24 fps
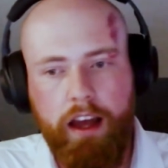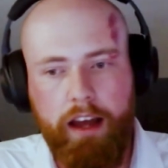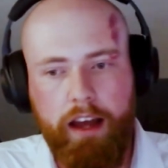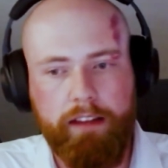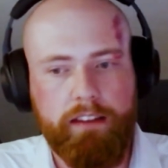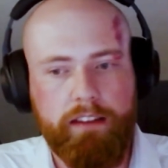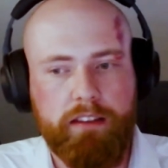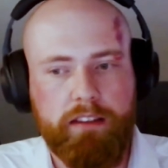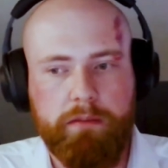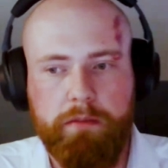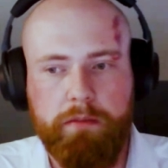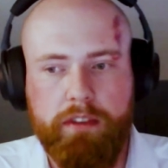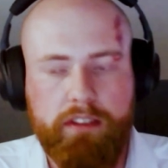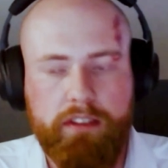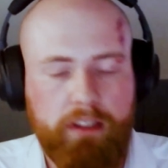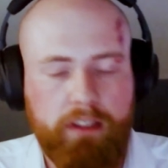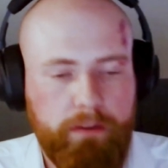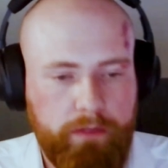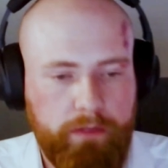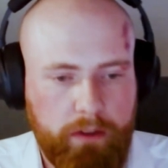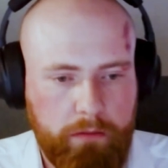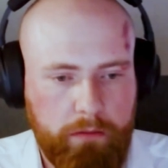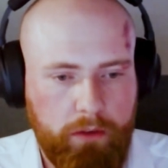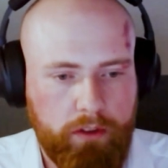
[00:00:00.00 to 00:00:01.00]
and a
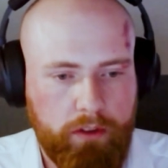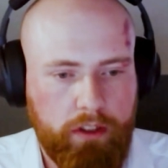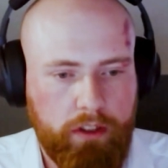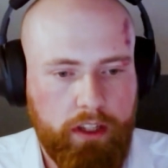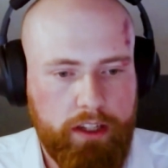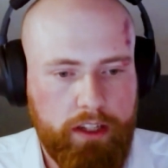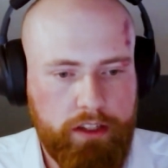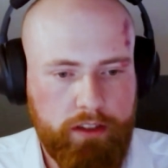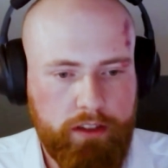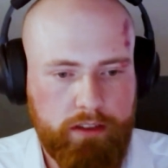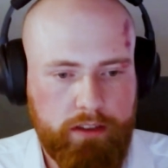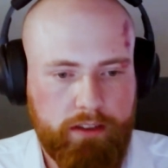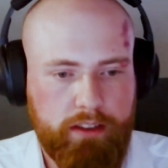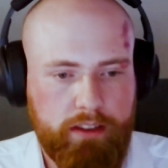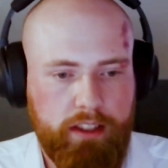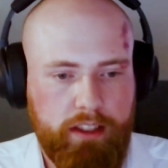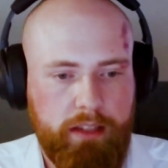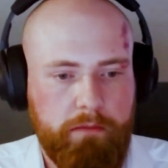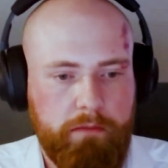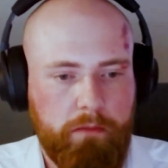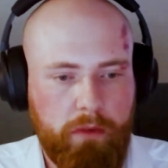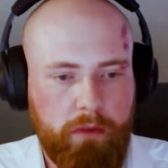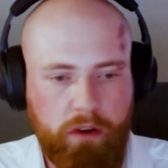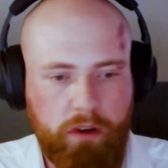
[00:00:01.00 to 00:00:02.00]
specific modulation
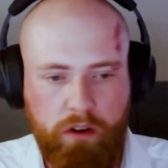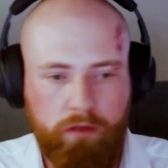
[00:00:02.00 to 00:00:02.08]
scheme.